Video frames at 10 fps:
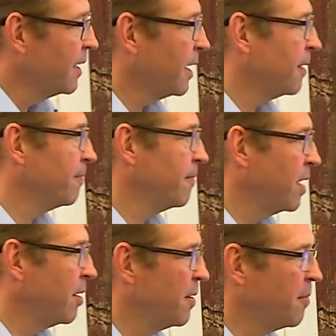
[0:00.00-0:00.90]
Um,
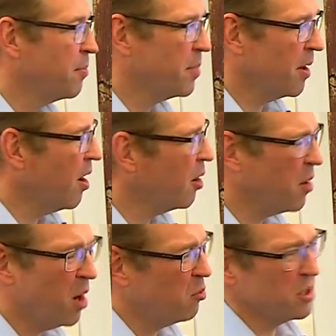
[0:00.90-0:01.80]
but I,
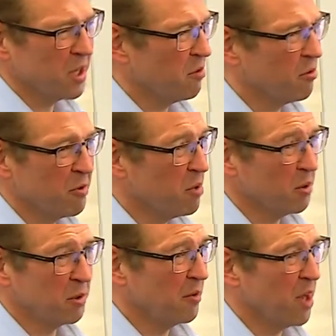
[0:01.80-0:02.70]
I wouldn't go for
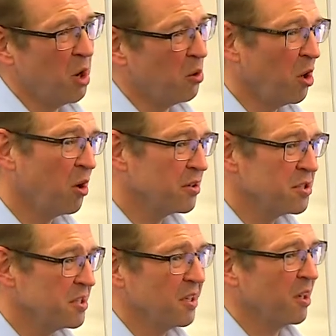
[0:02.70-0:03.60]
rebuild on the whole lot
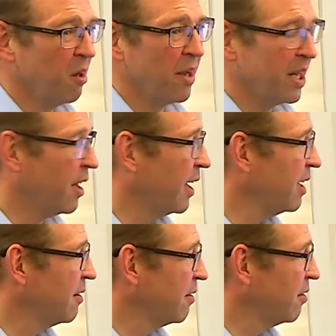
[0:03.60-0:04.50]
because it's unlikely